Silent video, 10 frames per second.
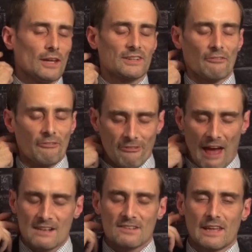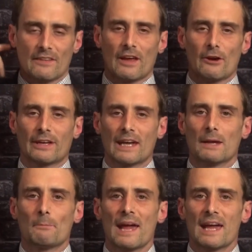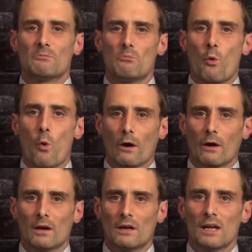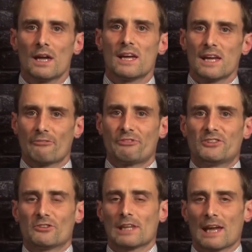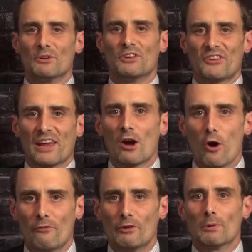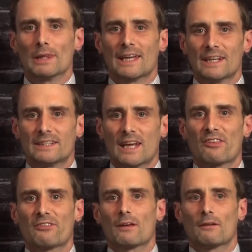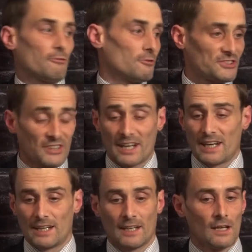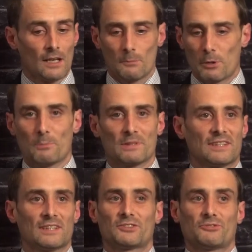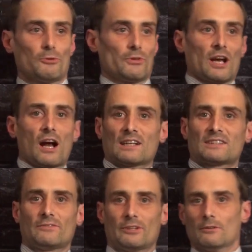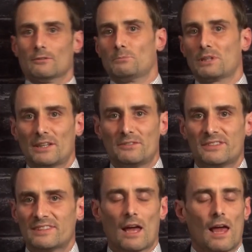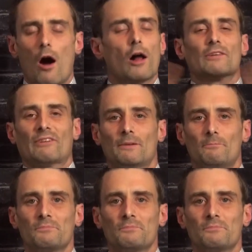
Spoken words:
It's a fact that they are getting paid more if these are labeled as a COVID-related death for study purposes, for the cost of their blood, all of it.